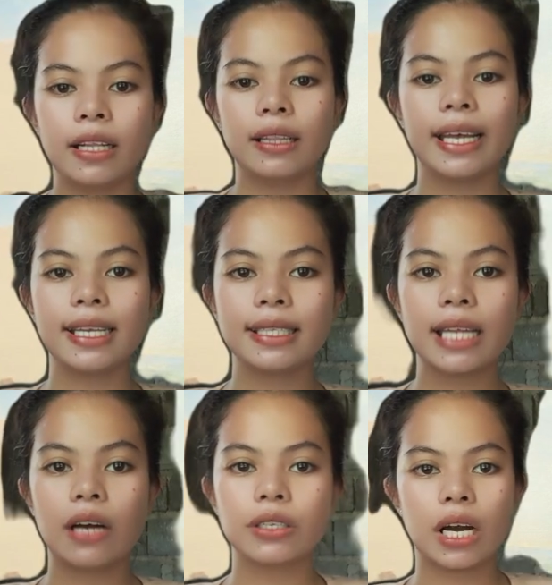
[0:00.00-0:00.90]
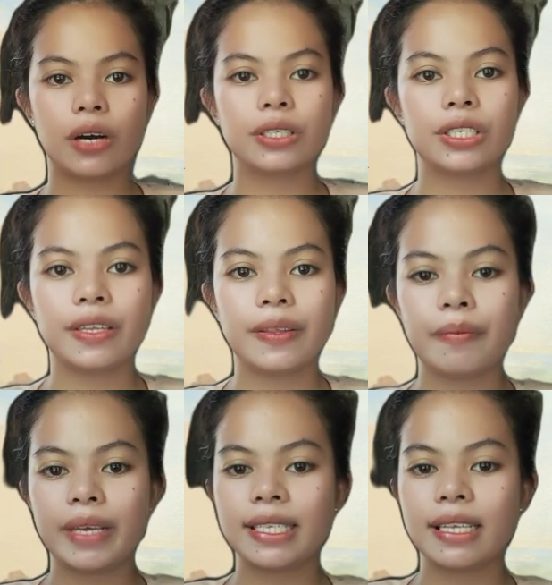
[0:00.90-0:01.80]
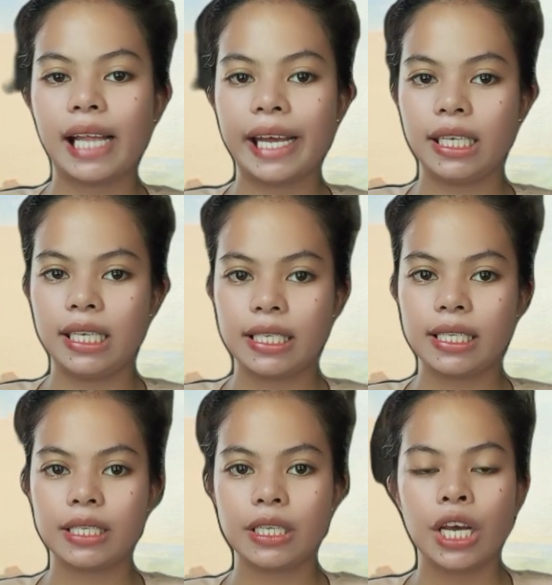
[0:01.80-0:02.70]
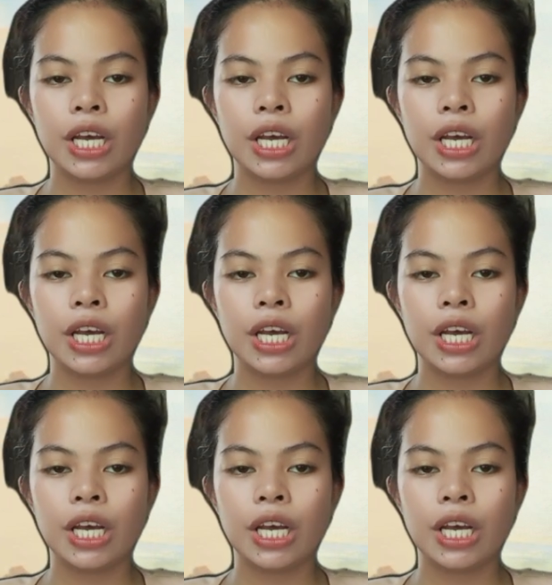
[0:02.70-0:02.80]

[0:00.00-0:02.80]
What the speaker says: Let us now go to the miscellaneous.